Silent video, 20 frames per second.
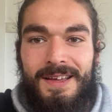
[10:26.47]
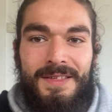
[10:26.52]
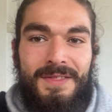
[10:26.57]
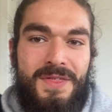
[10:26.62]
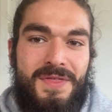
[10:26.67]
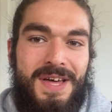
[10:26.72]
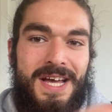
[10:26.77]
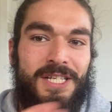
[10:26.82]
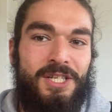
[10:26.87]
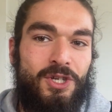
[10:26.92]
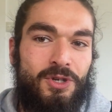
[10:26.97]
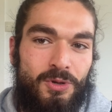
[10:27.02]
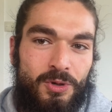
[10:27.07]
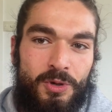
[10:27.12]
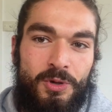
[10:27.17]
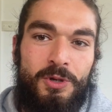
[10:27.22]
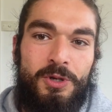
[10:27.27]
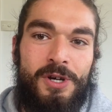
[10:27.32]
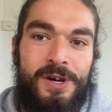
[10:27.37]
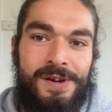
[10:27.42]
that
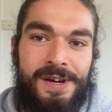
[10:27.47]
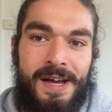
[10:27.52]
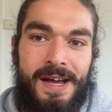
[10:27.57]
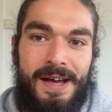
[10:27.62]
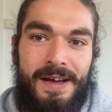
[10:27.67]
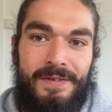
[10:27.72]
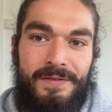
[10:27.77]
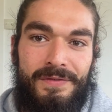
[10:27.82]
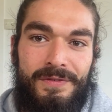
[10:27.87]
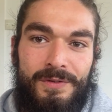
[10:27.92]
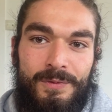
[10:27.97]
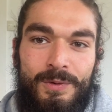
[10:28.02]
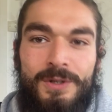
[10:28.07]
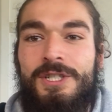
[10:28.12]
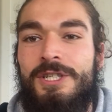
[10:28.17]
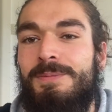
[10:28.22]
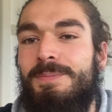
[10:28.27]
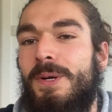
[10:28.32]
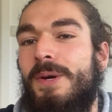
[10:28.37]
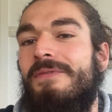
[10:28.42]
you don't have,
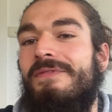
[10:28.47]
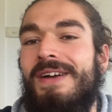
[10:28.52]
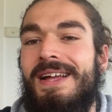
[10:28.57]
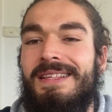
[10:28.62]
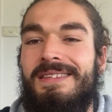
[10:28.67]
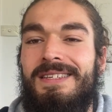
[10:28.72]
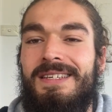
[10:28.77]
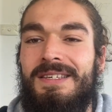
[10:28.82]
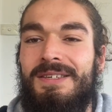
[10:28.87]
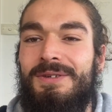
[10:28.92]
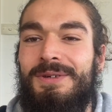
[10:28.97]
which is preventing